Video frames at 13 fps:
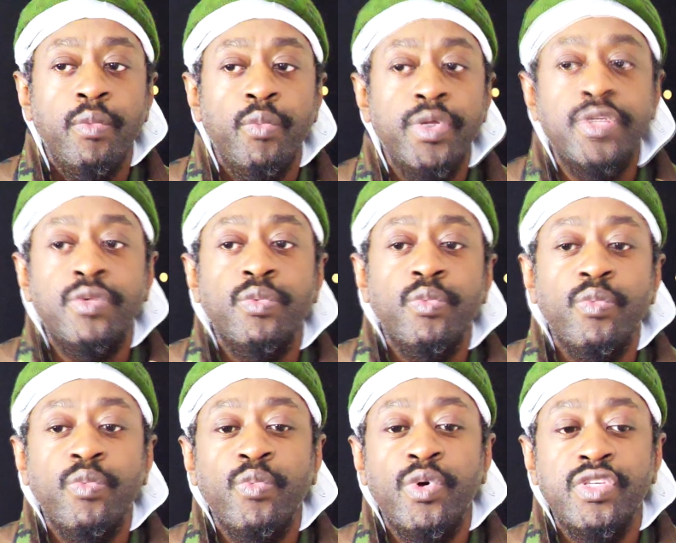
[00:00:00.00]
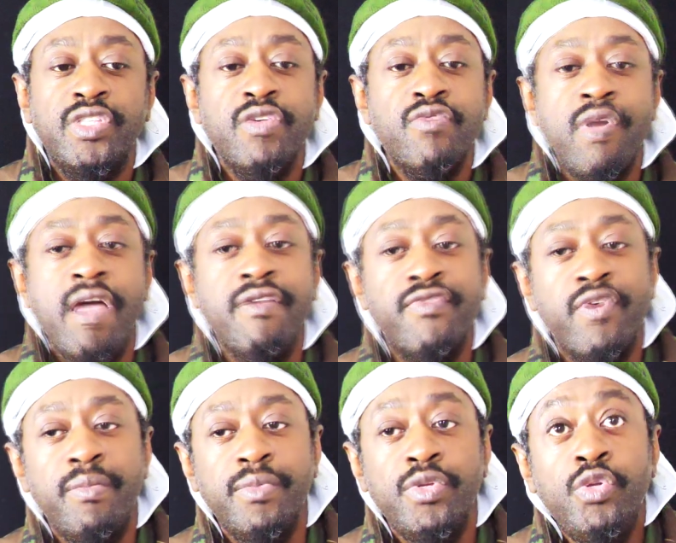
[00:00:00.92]
which was derived
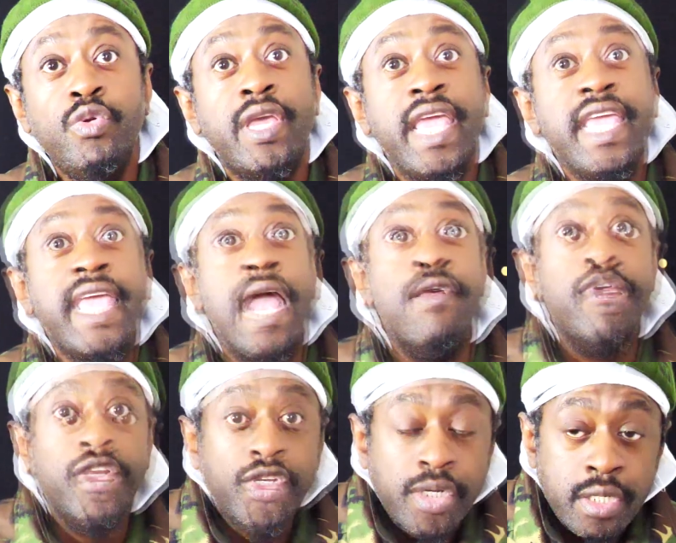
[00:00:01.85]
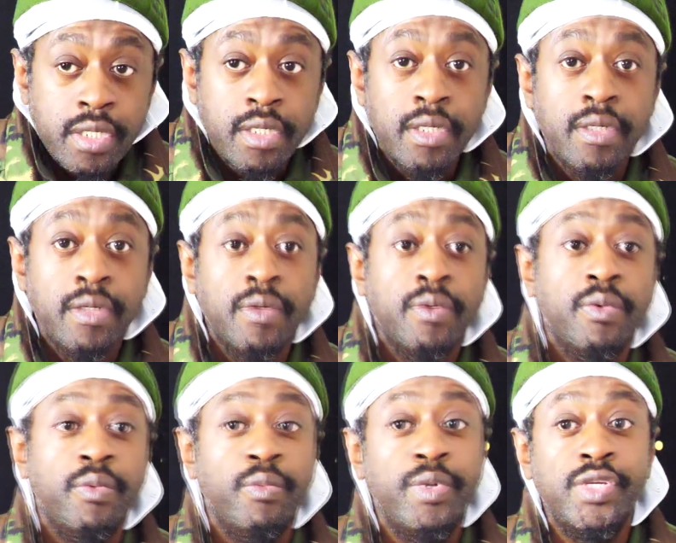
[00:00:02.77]
from UK garage,
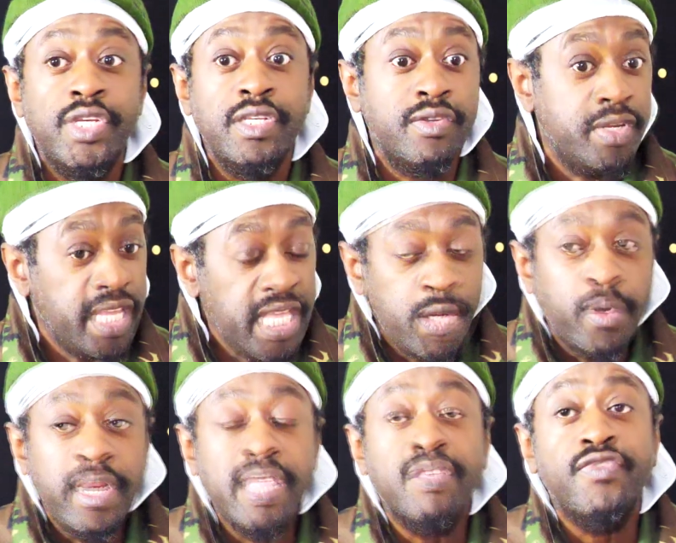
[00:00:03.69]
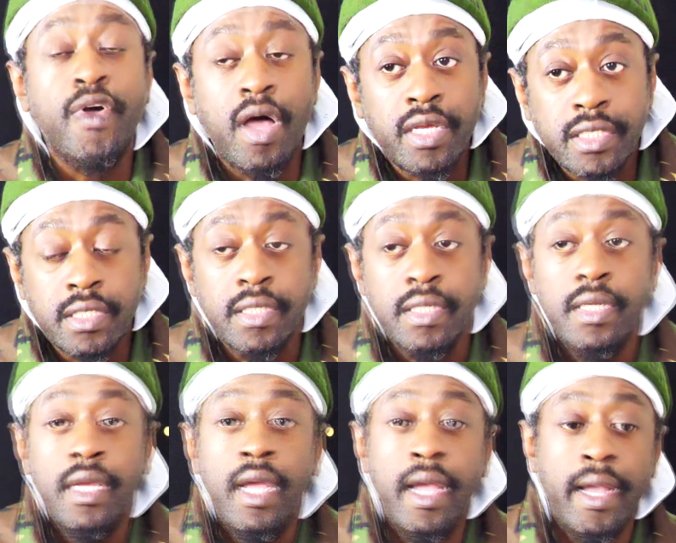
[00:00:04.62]
which is equally as fast.
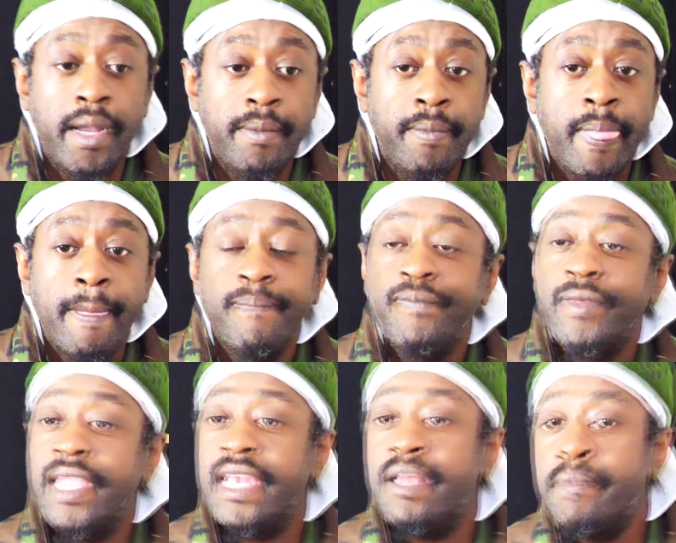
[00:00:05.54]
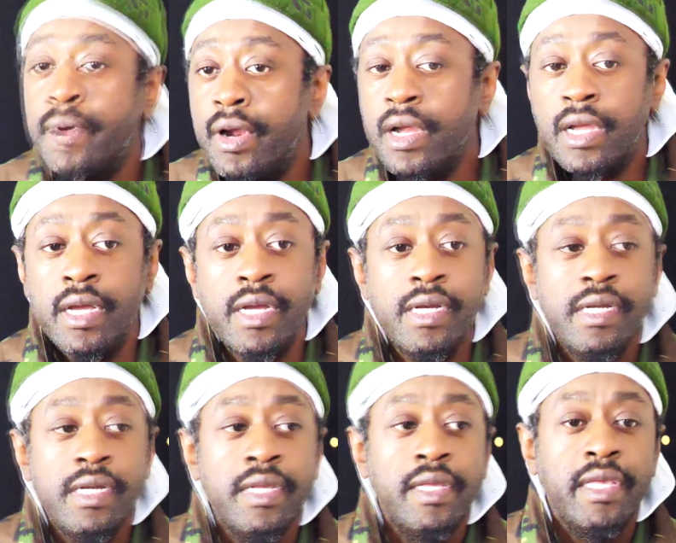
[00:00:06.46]
In
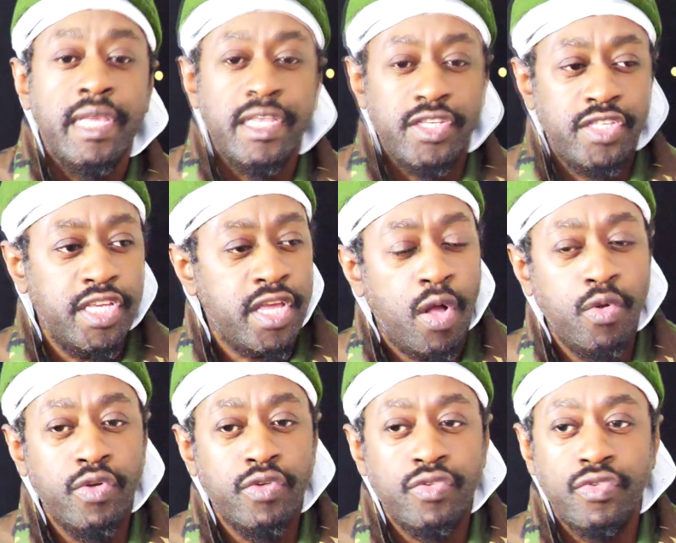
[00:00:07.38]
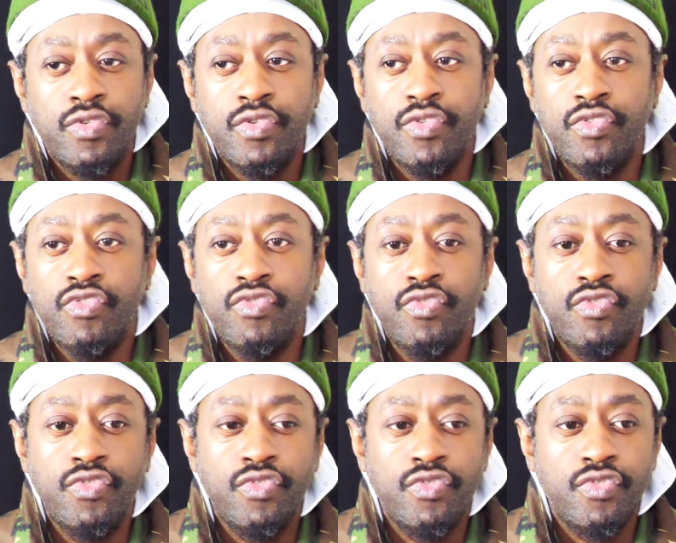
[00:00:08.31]
America, the whole
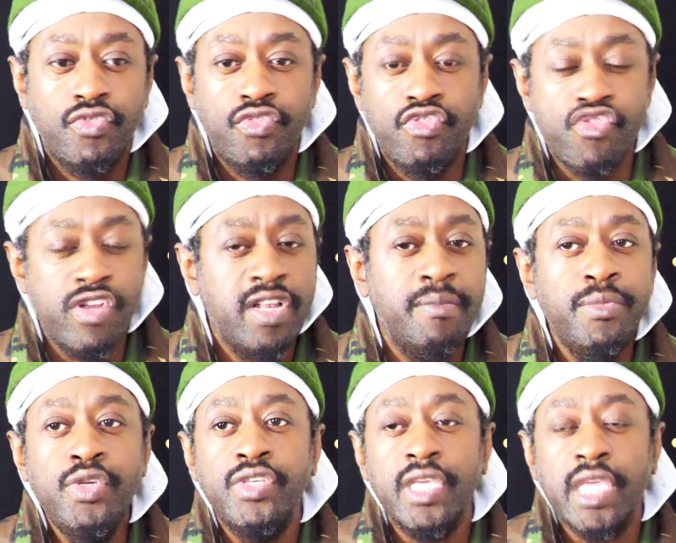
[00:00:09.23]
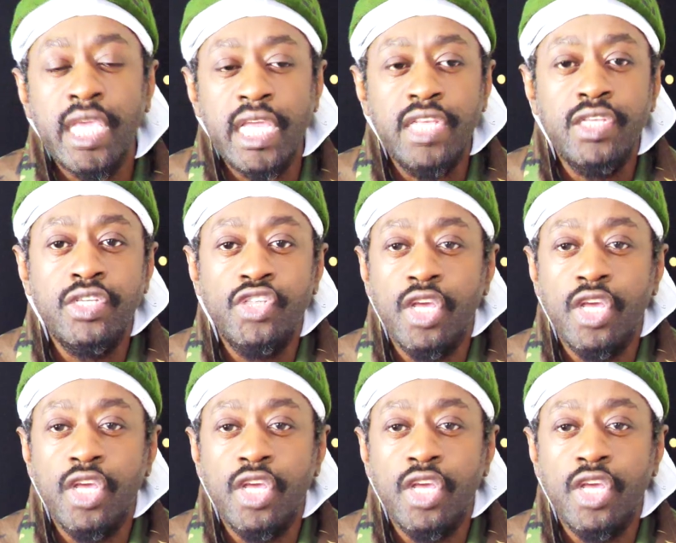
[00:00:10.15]
drill music in